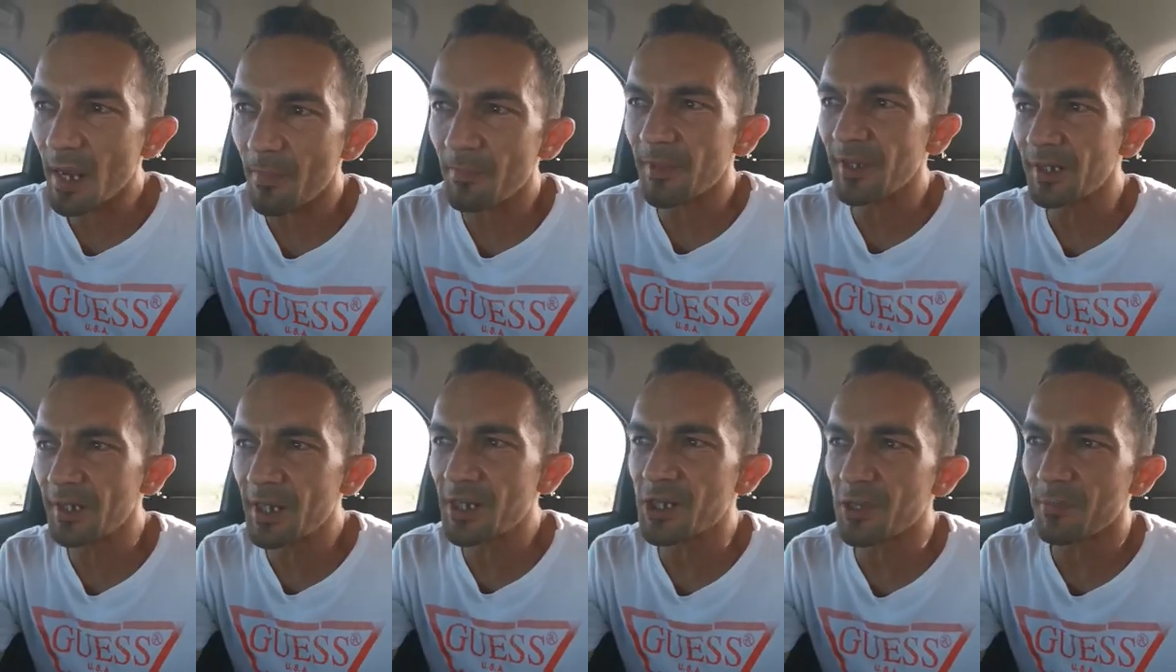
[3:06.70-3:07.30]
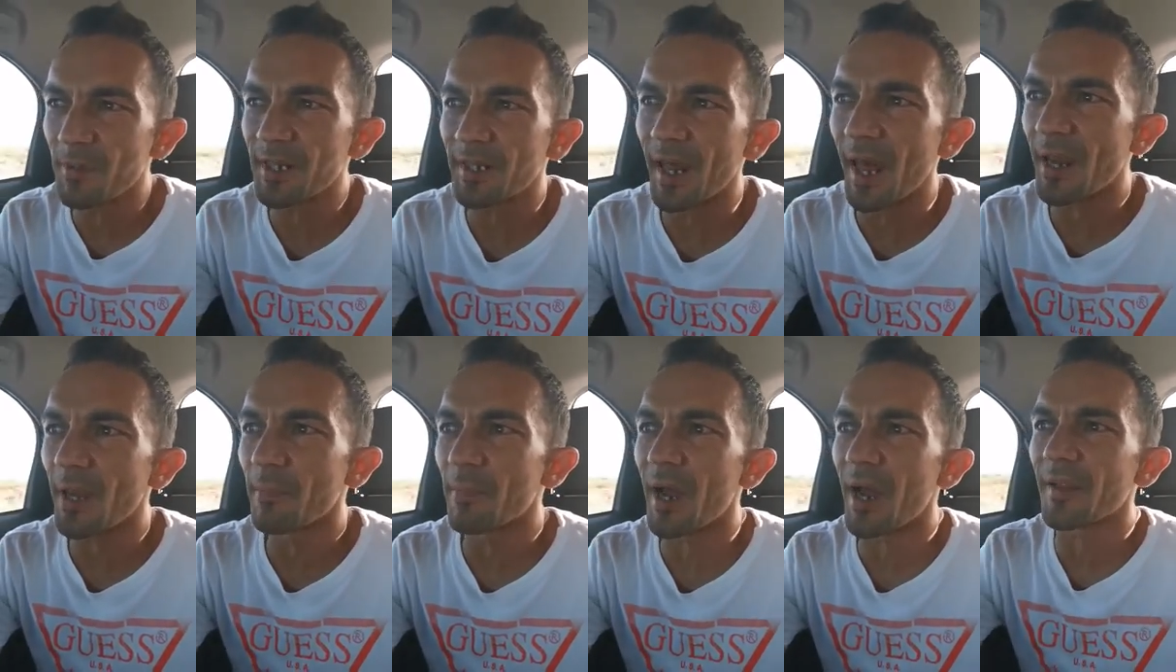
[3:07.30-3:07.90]
something needs to be
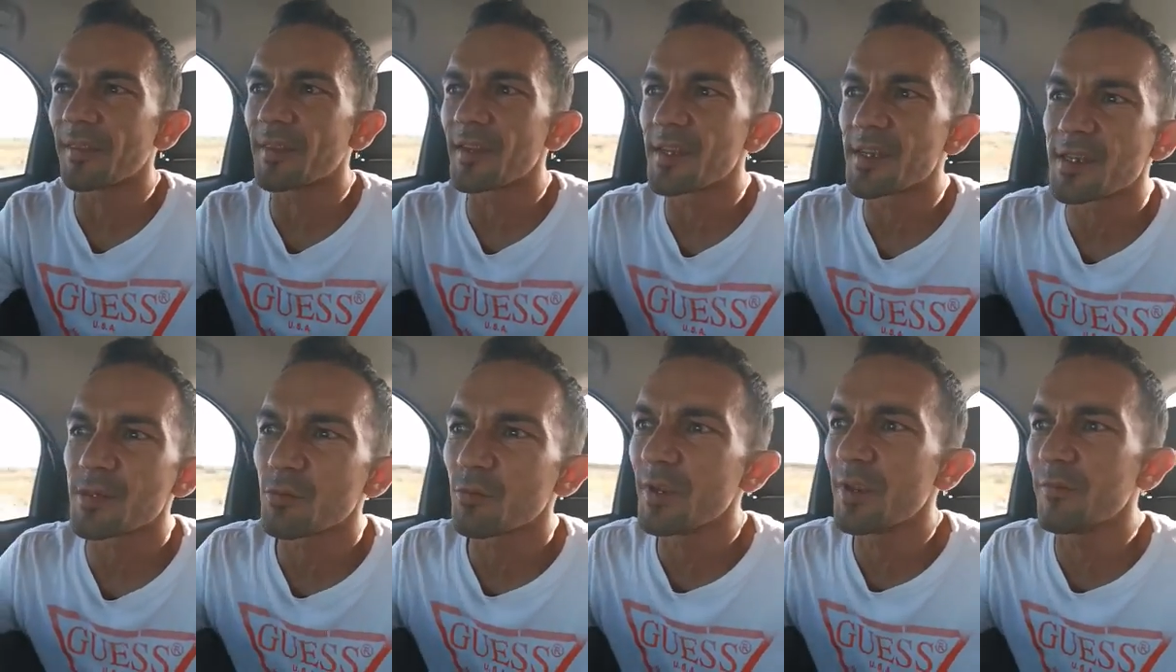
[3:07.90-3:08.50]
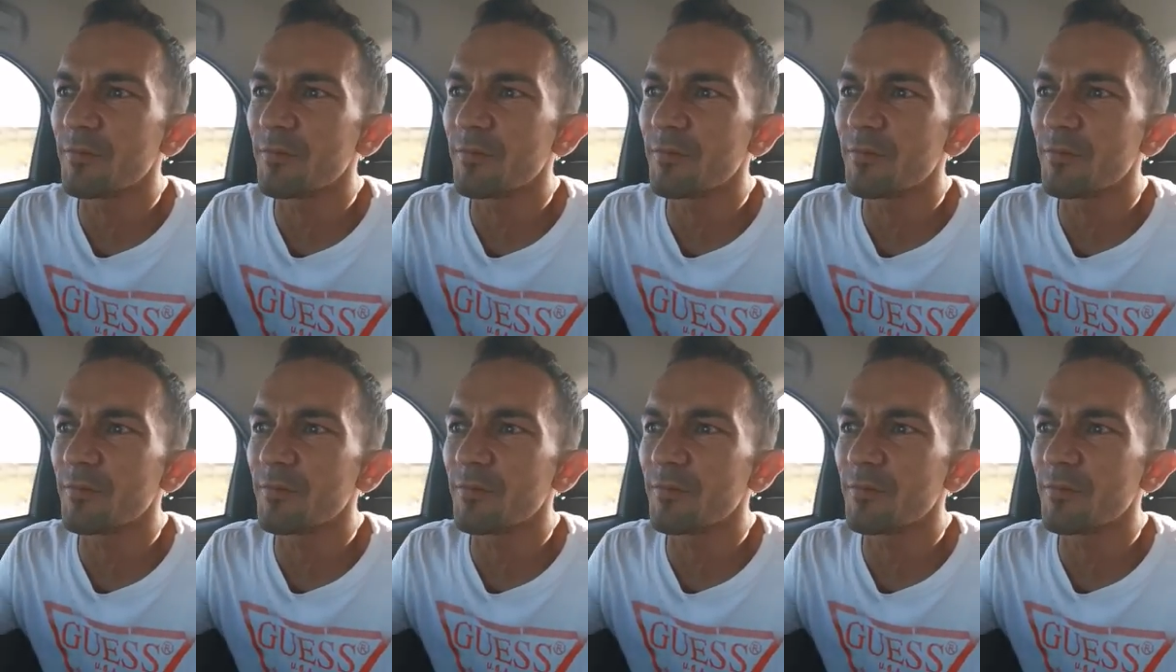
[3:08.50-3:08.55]
done about this.